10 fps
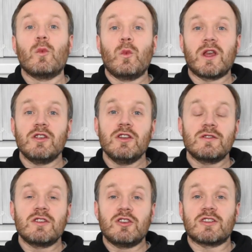We can
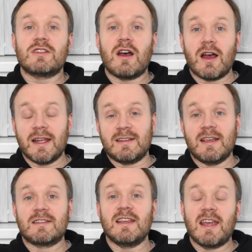use the Just Start
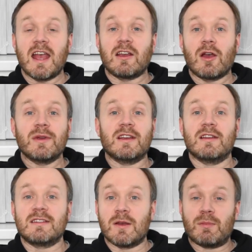idea to get going
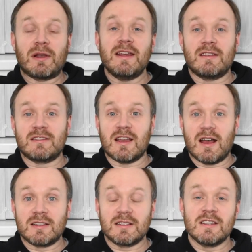and complete the
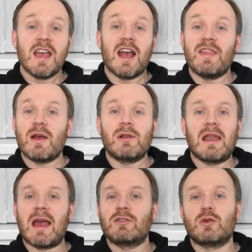tasks, and that will
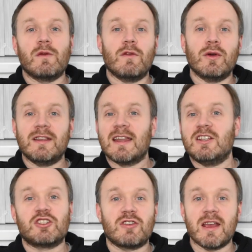allow us to avoid any
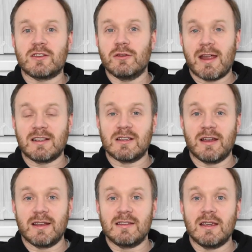stress or
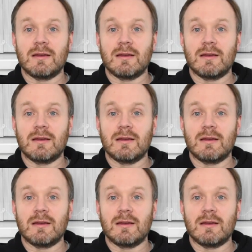anxiety.